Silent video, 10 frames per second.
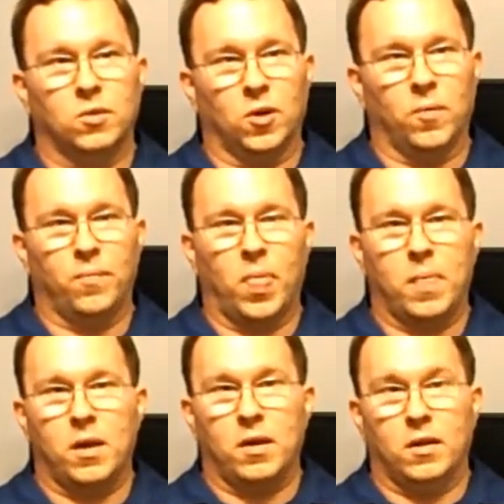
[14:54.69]
So
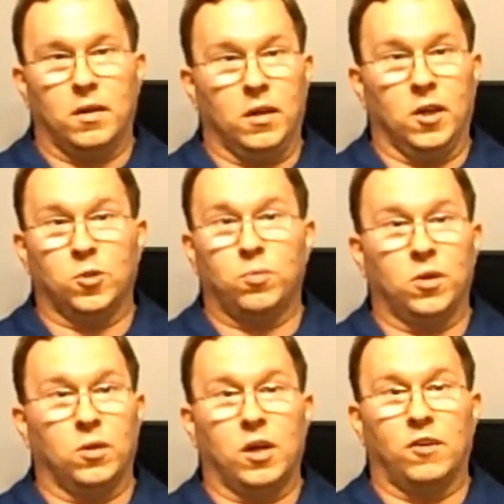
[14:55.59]
it's
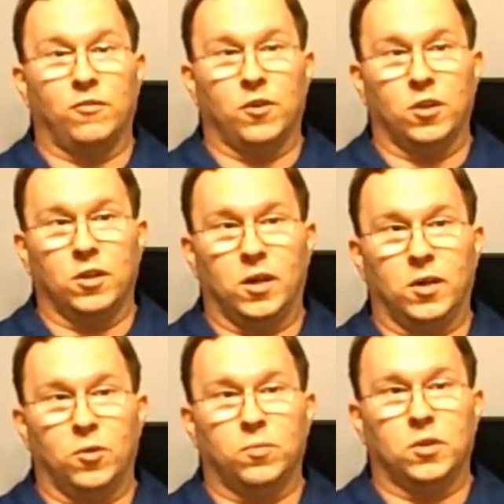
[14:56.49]
been a lot of fun, and
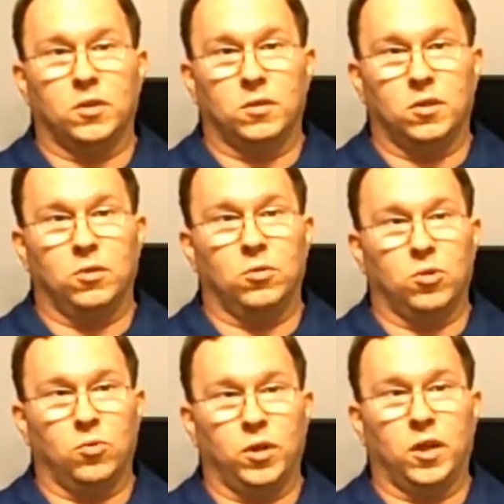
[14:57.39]
I hope to
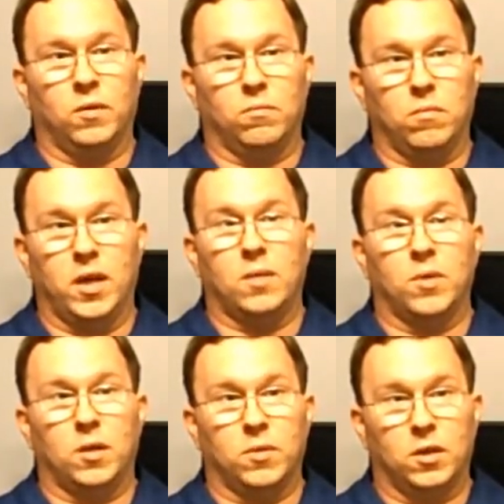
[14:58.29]
continue doing it
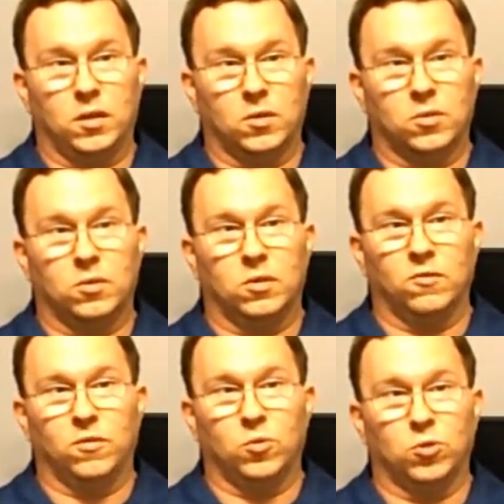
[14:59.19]
many, many, many years
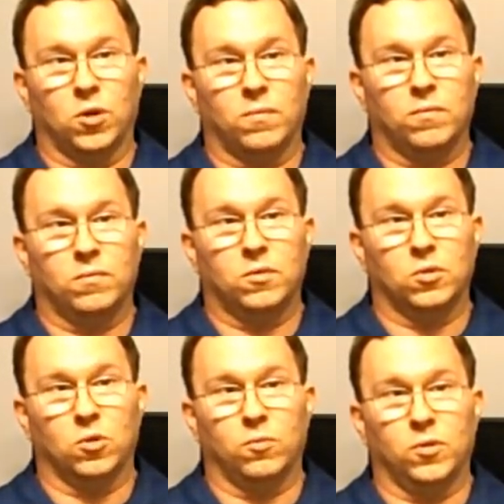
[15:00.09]
into the future.
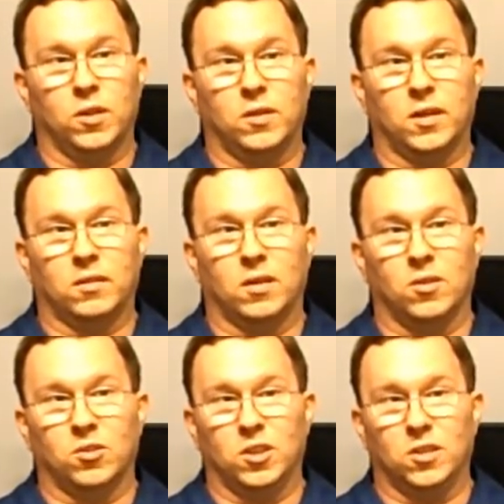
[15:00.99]
So hopefully the
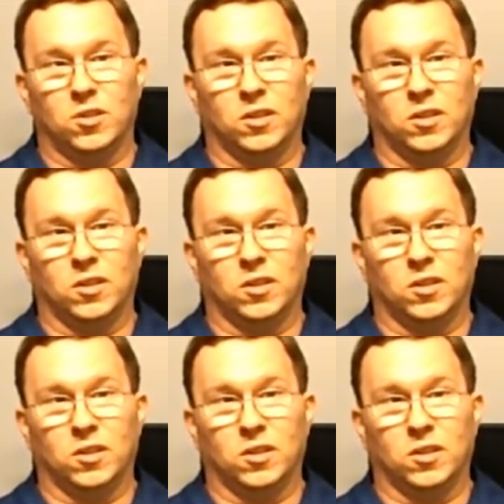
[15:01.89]
technology